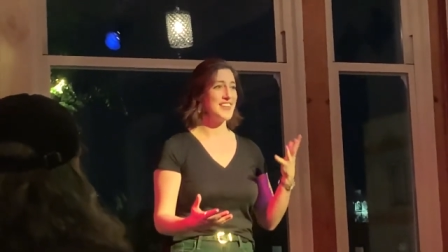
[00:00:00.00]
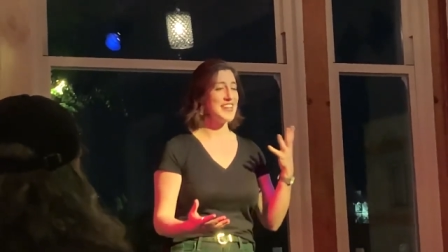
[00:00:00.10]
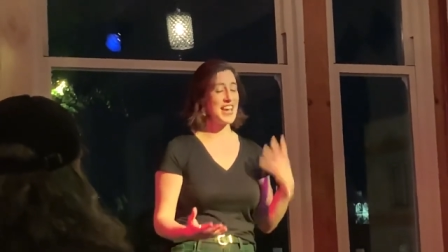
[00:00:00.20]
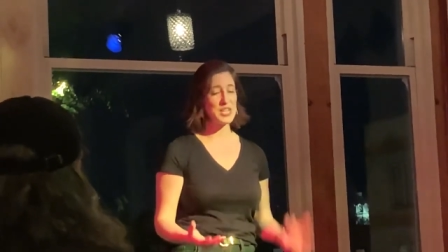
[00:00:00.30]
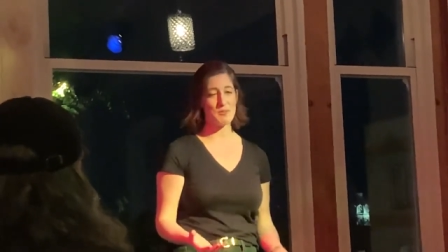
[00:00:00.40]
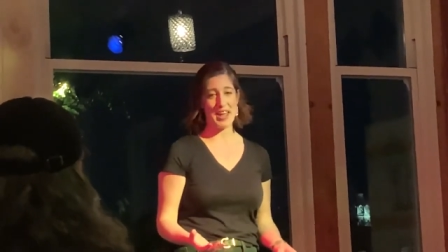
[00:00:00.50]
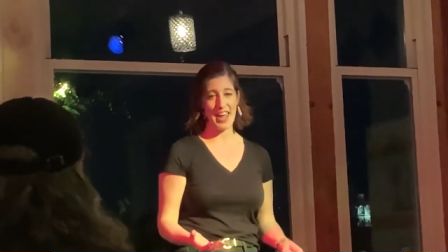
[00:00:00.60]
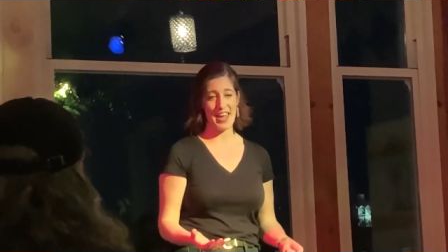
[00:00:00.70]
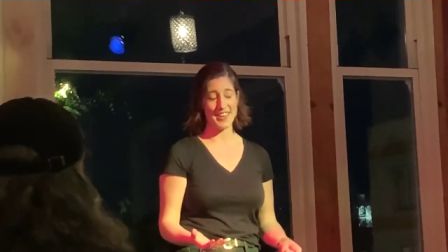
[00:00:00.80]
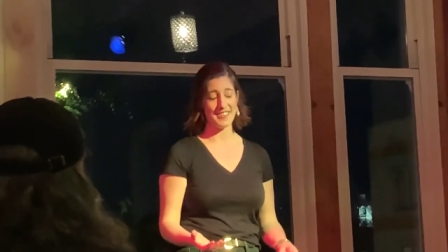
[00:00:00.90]
takes my
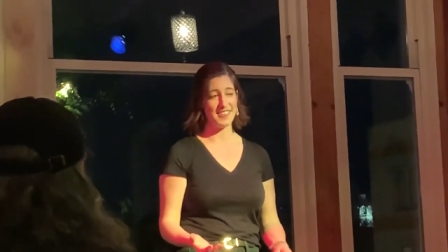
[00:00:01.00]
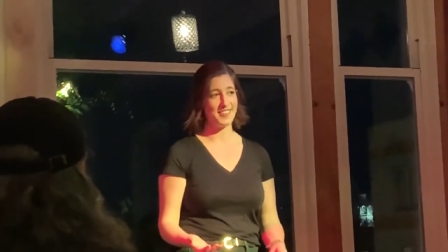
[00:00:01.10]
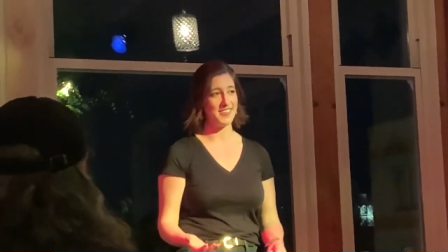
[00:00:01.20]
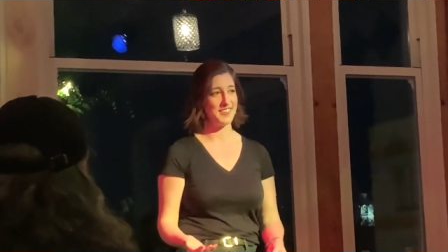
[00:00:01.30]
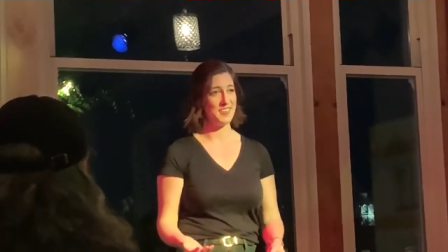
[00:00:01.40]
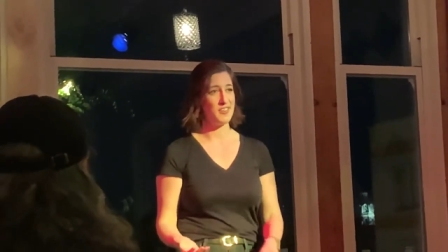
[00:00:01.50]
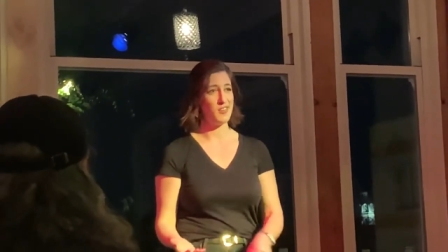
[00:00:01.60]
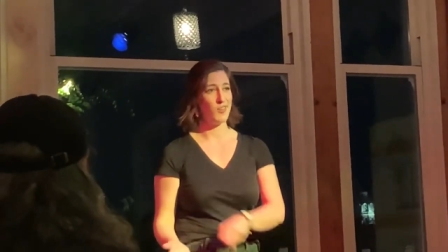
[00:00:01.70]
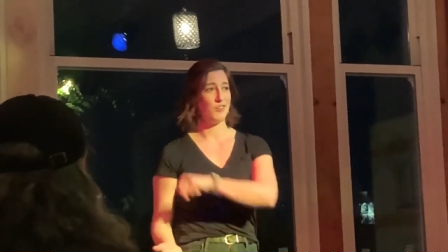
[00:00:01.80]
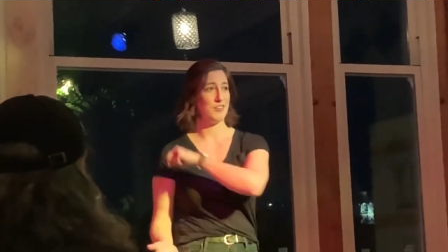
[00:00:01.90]
hand,
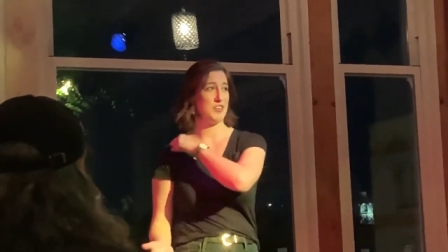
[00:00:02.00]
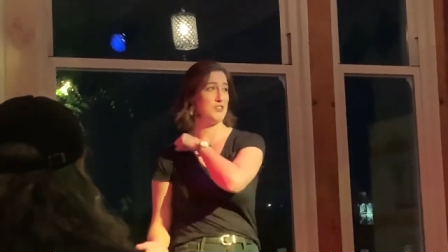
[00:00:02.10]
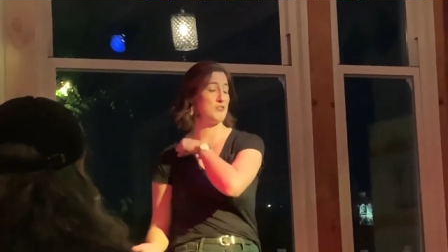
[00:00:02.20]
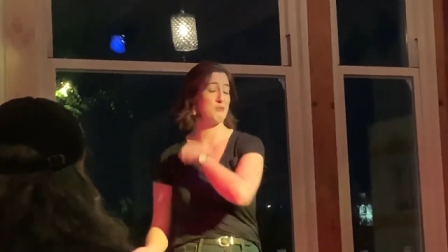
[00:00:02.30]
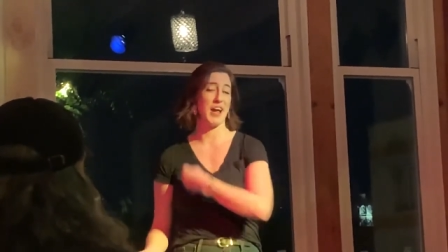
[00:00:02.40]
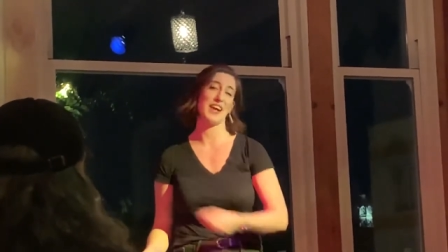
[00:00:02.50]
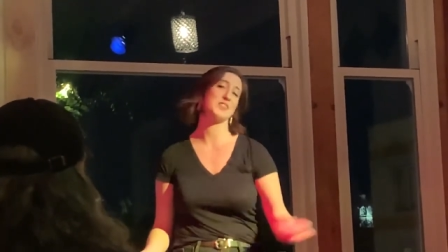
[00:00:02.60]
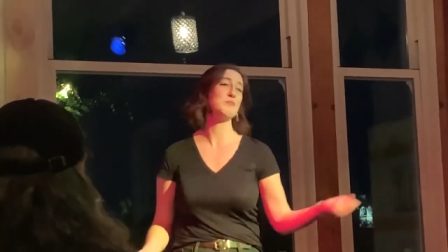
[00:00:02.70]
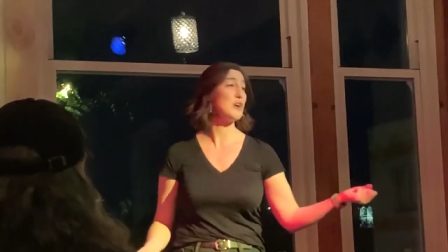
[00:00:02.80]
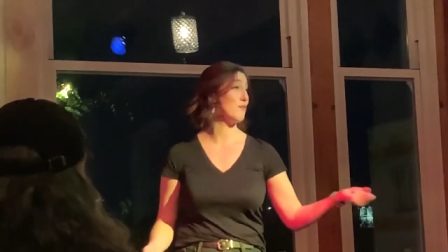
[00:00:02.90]

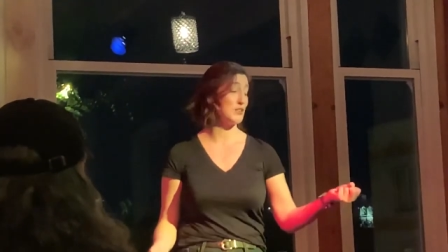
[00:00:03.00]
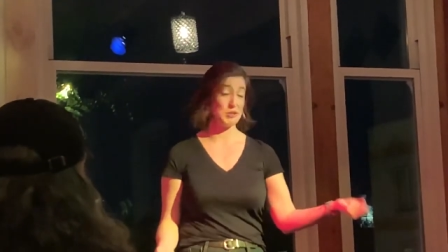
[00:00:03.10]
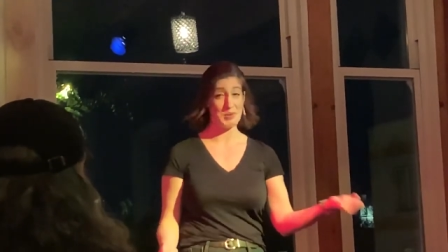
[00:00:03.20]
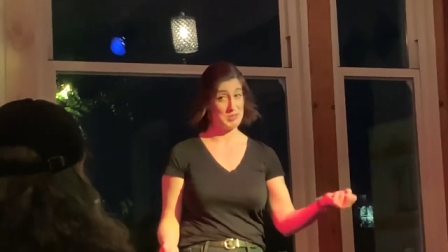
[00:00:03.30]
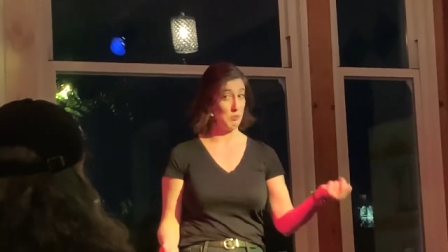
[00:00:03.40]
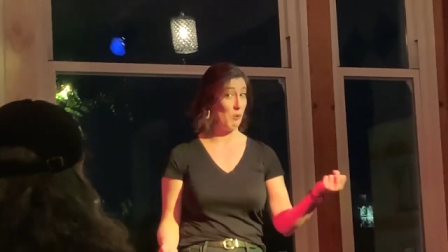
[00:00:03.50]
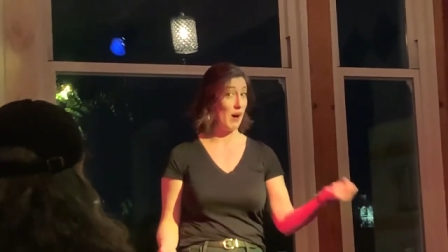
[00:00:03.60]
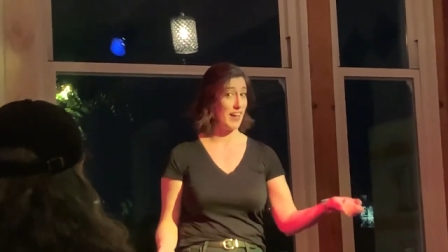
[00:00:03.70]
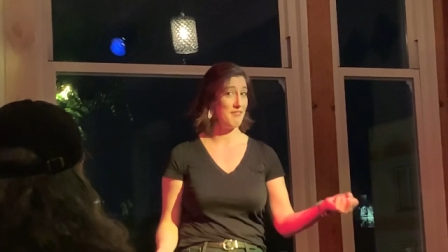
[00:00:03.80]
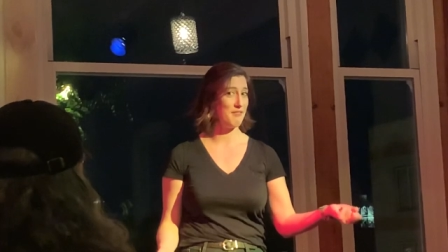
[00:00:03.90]
drags me over to his wife,